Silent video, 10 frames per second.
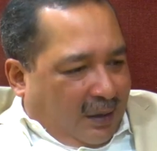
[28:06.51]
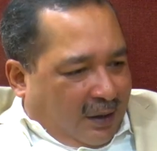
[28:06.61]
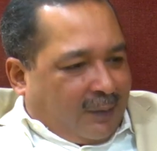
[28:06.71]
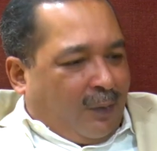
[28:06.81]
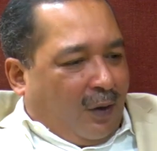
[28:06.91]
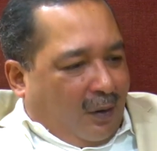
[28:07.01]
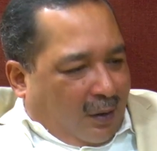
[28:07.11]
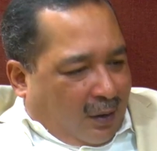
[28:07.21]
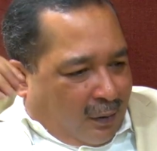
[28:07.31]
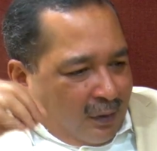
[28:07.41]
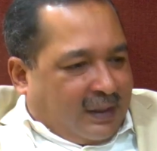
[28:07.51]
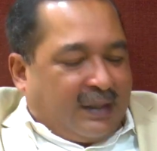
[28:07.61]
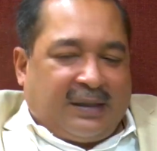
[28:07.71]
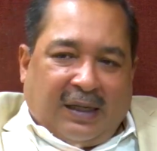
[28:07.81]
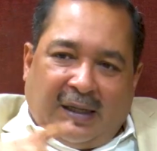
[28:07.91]
The small grower knows
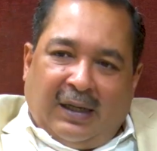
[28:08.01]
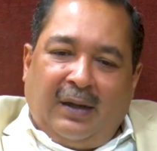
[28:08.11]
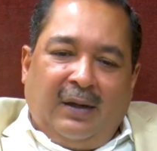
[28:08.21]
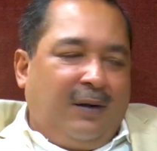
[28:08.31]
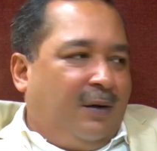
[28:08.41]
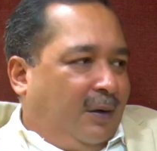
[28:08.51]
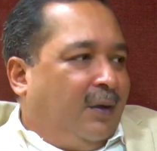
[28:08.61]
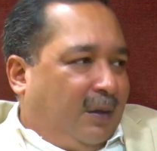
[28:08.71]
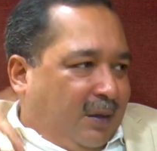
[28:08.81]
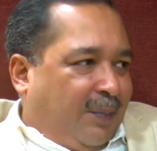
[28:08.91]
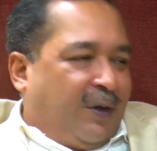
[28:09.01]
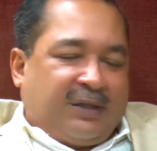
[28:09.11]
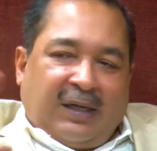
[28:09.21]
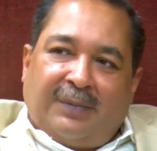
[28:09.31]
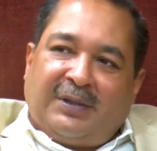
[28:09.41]
exactly the
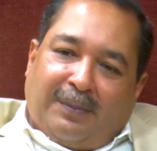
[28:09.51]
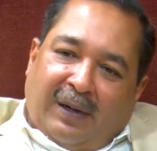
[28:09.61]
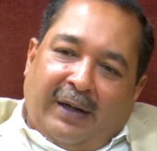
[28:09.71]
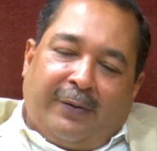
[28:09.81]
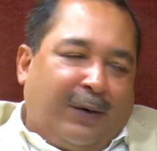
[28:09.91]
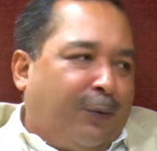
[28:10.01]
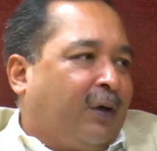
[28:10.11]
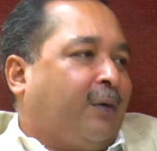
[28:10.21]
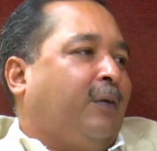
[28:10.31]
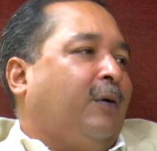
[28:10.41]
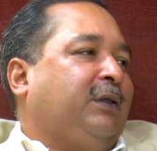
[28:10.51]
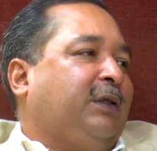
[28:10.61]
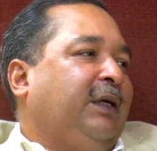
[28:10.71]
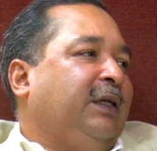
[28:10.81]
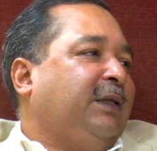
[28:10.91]
person I'm supplying to at what cost
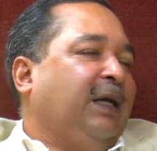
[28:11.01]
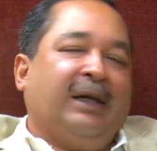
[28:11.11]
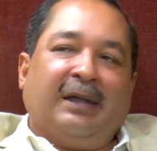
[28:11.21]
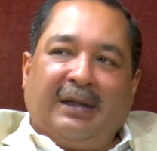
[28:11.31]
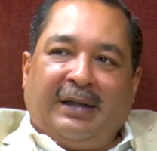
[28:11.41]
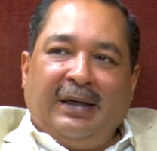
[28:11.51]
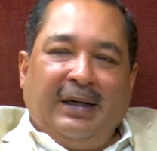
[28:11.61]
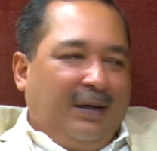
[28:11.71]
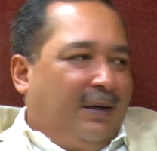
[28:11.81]
he's selling the tea.